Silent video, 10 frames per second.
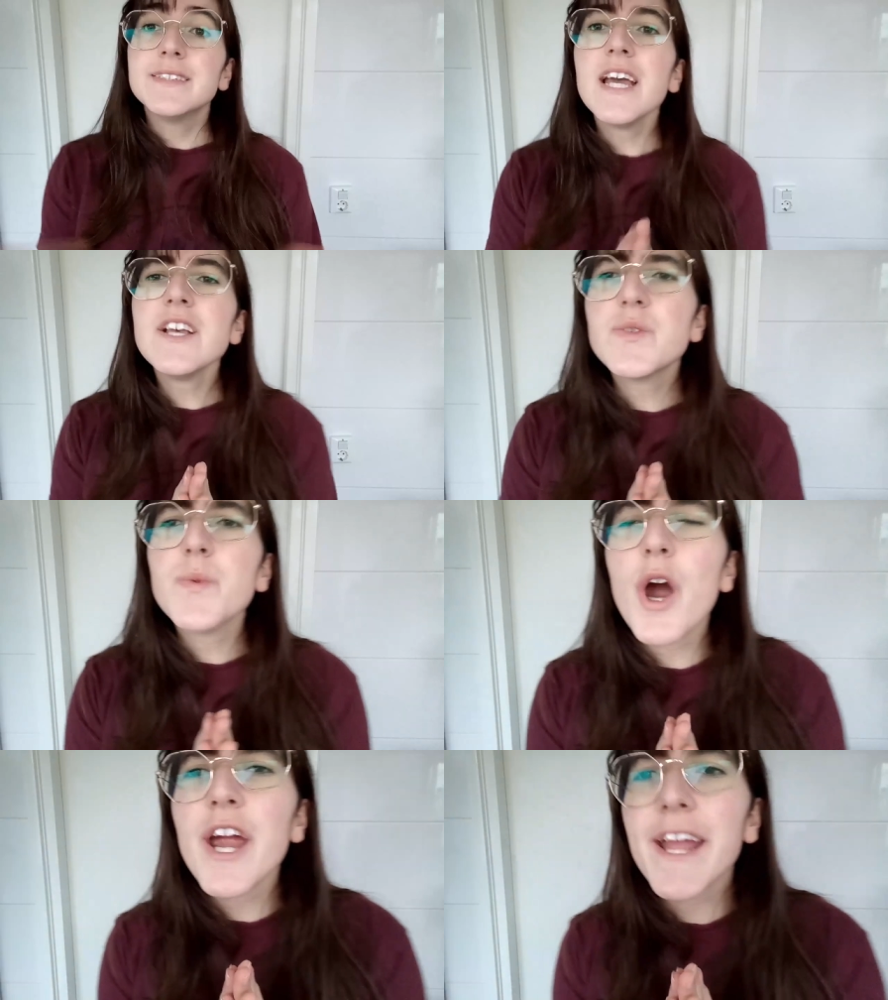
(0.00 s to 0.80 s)
this
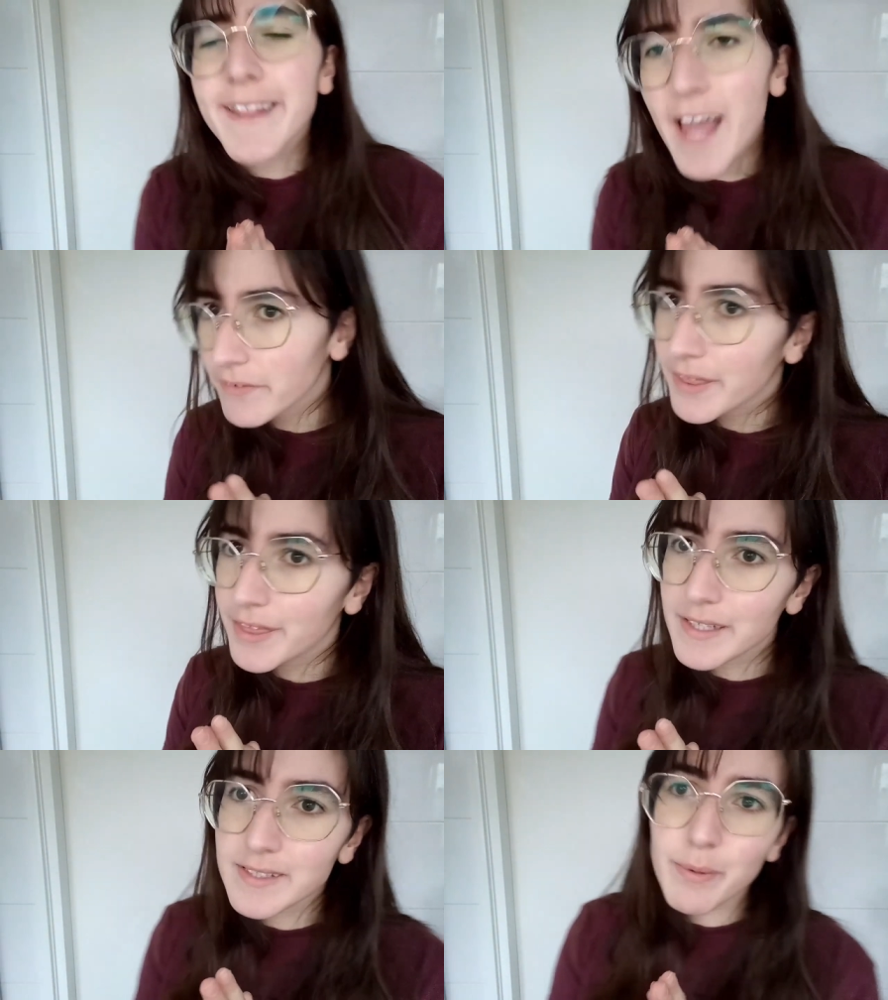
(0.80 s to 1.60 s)
were 11
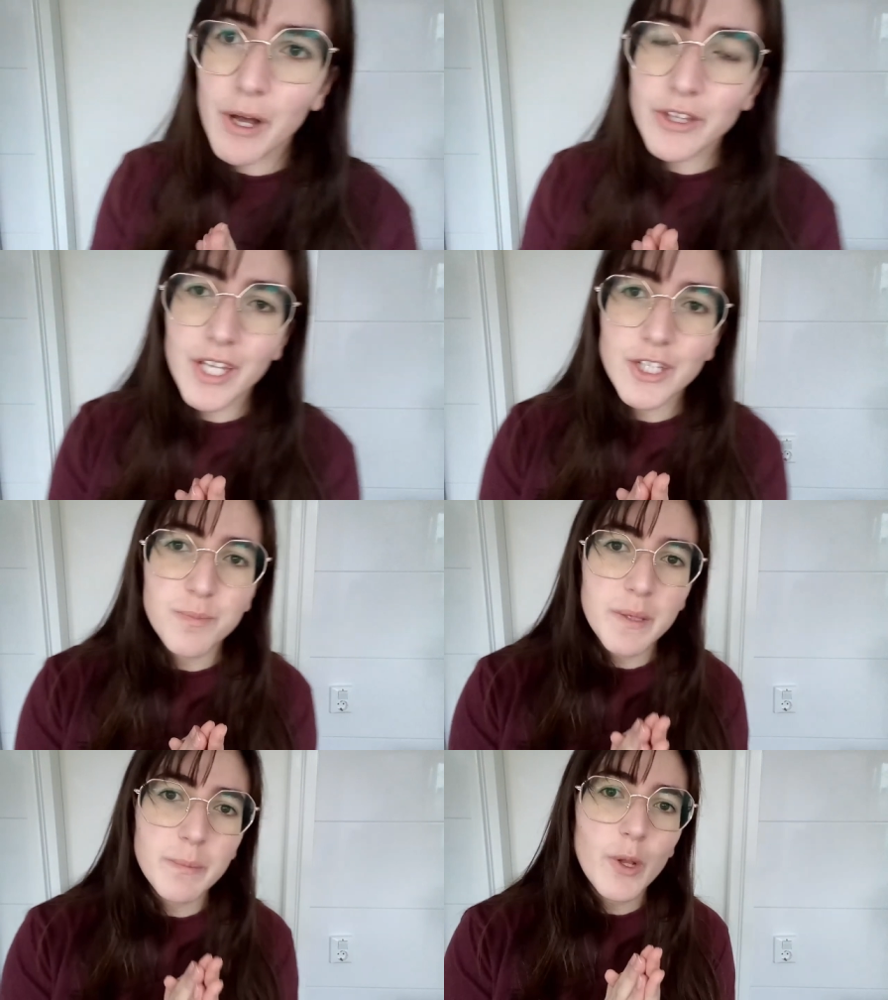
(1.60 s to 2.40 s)
things about Dutch
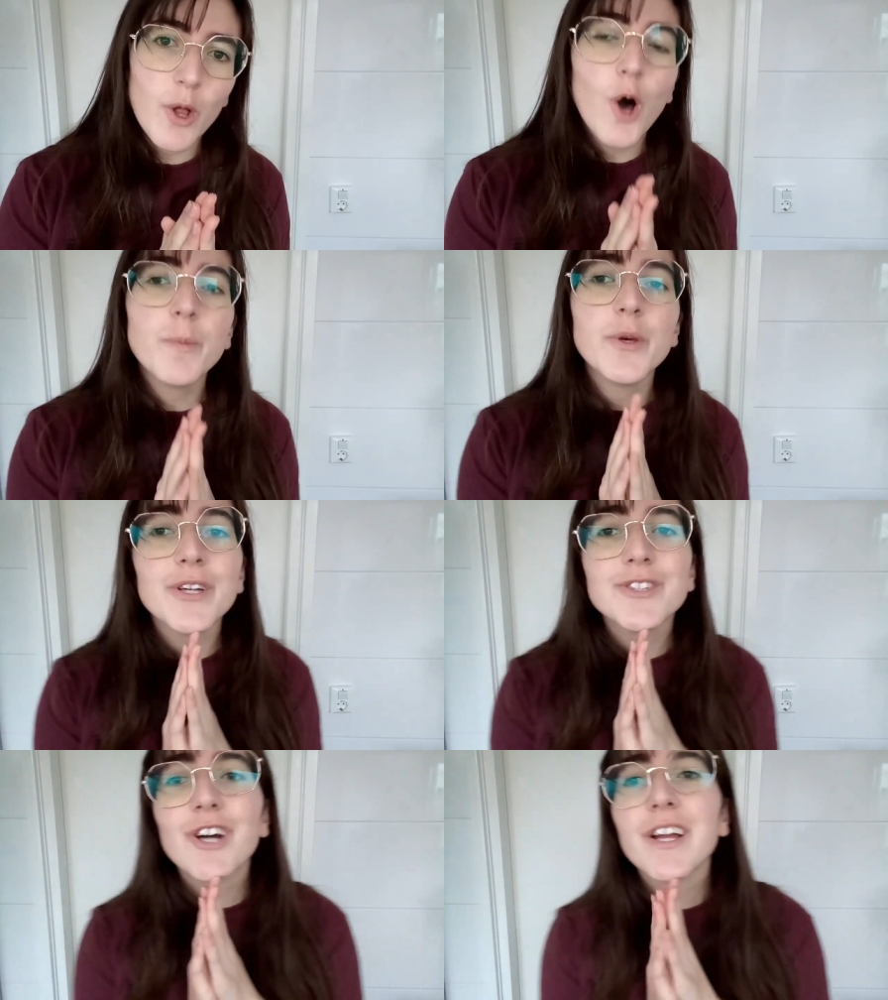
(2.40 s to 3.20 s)
people. Hope you
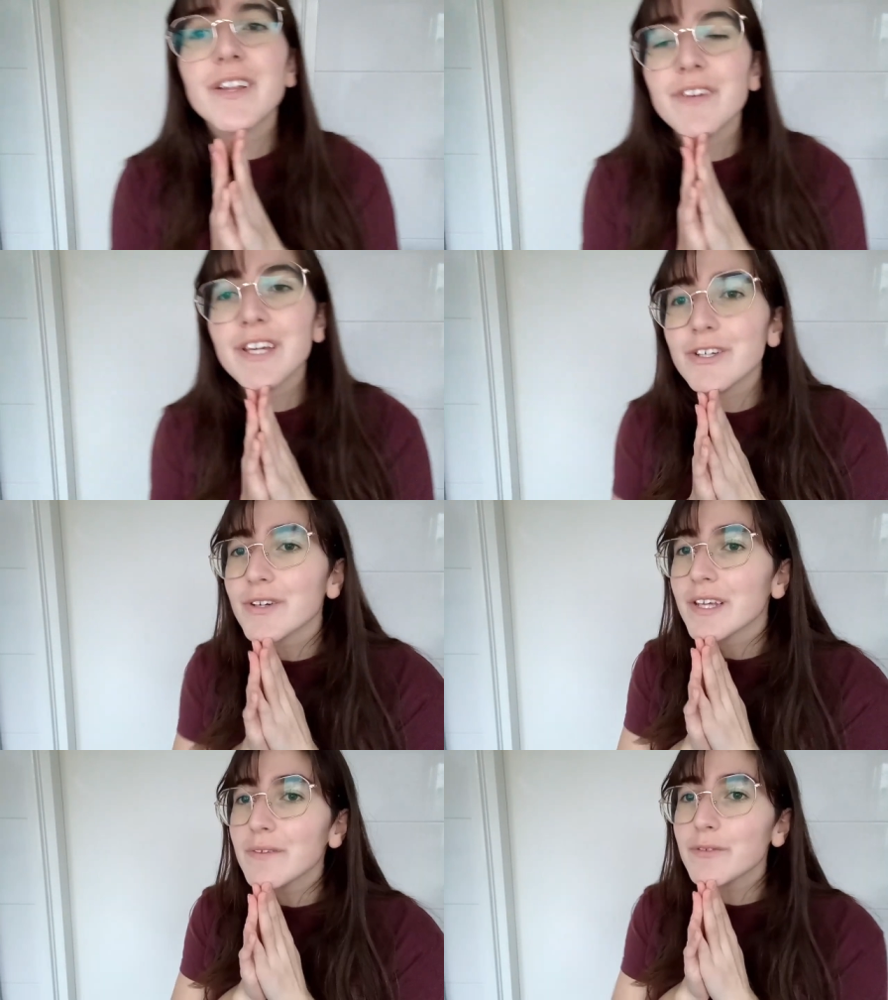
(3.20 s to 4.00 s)
enjoyed the video.
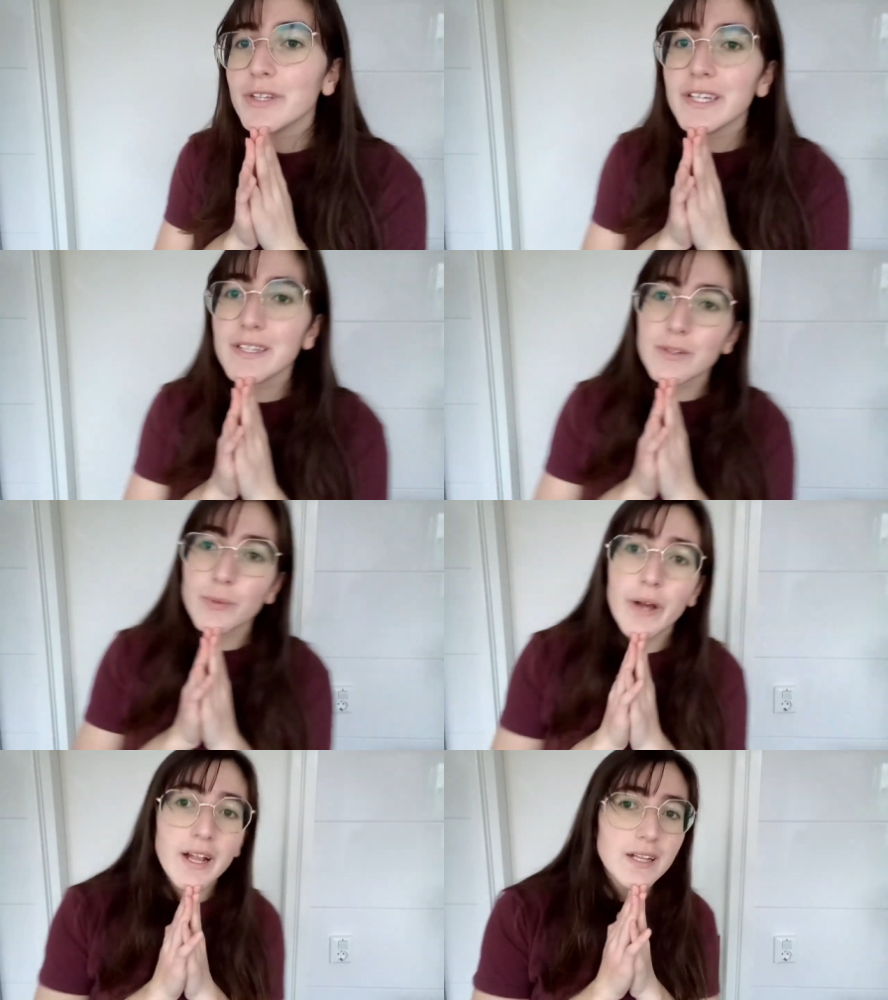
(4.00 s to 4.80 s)
If you
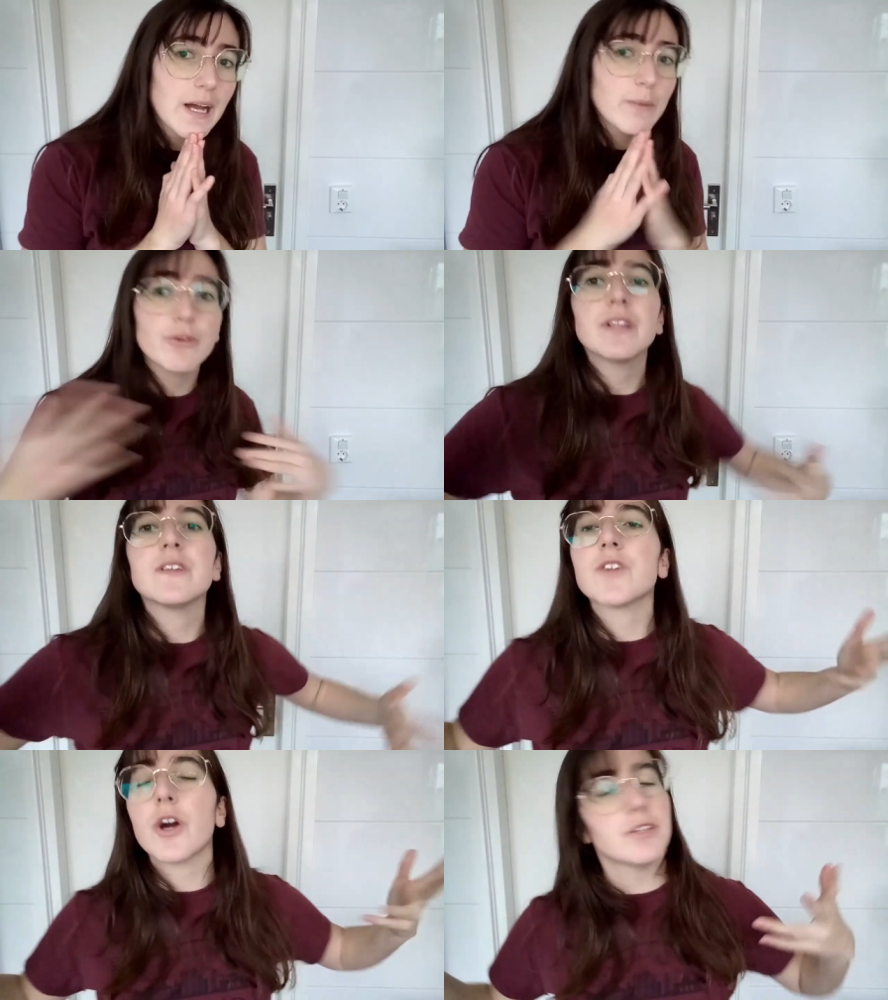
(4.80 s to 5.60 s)
didn't, well, I'm really
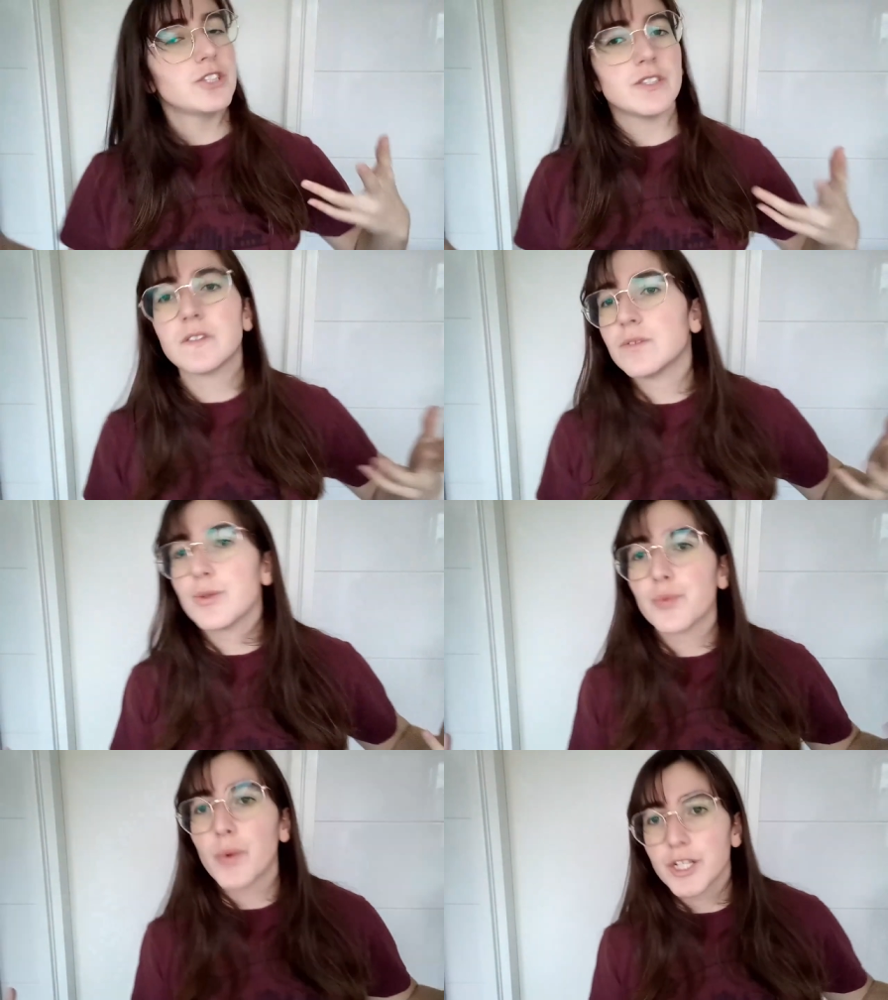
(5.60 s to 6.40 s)
sorry, just
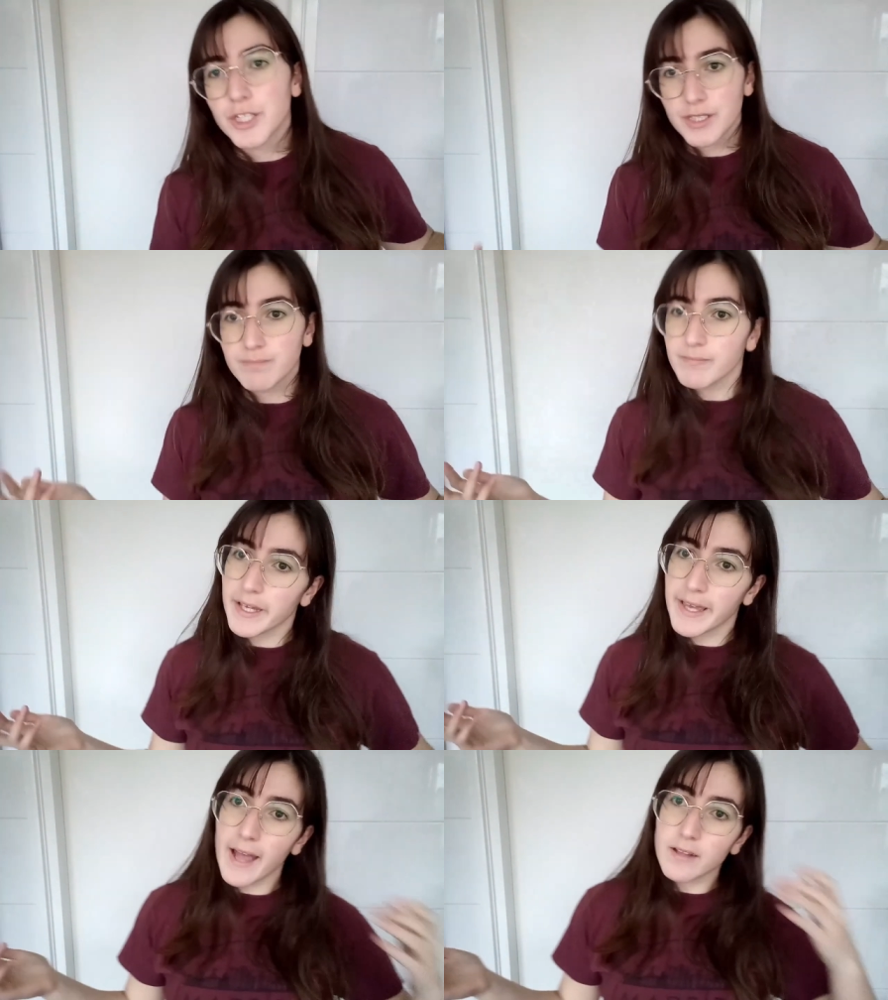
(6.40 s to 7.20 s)
don't watch
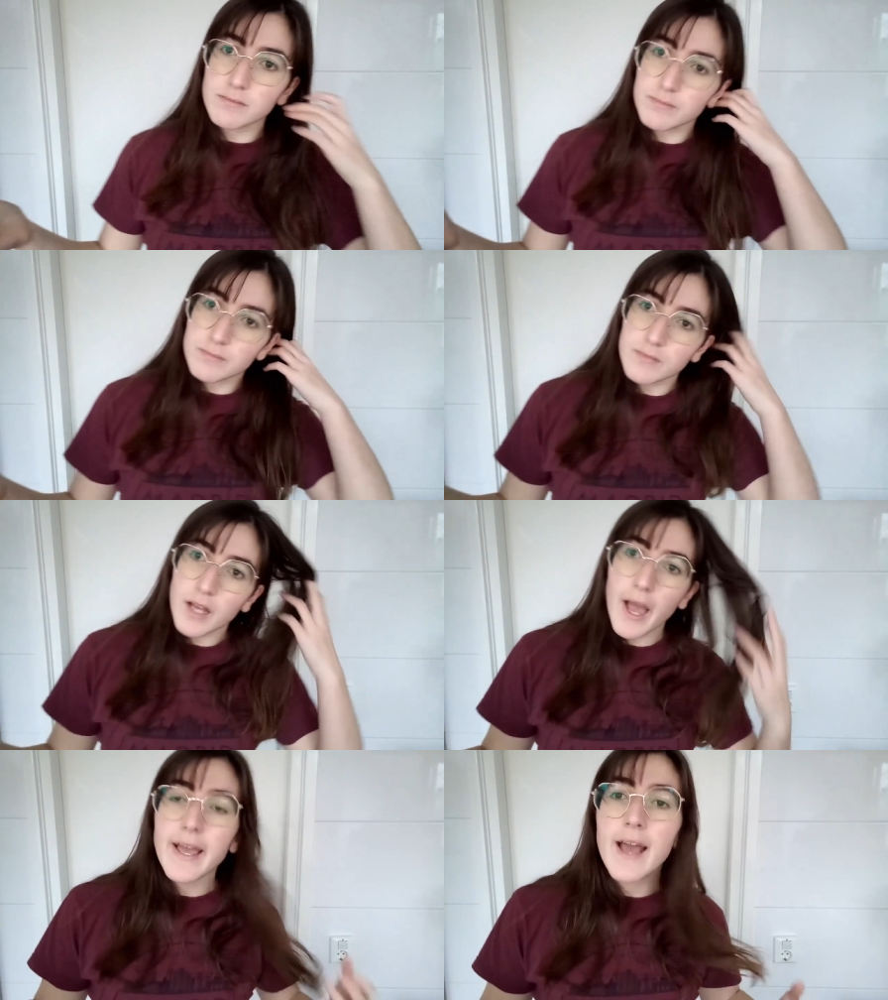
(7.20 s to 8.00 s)
it again,
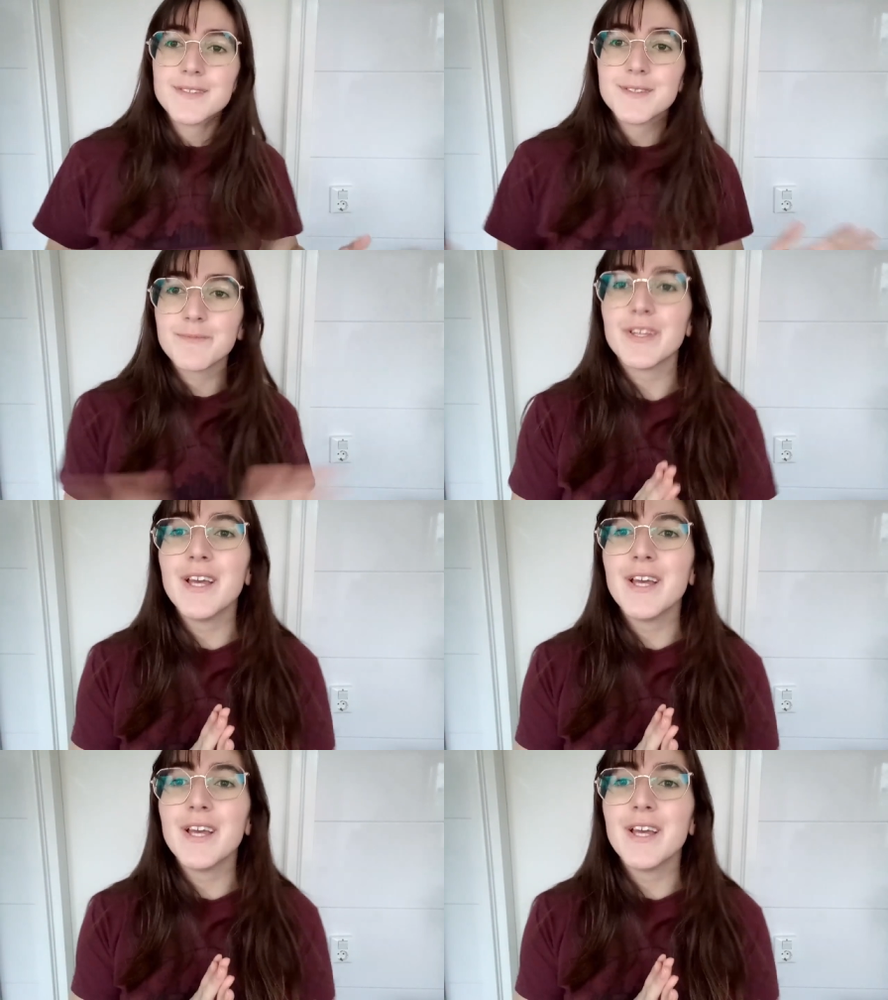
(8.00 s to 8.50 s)
I guess.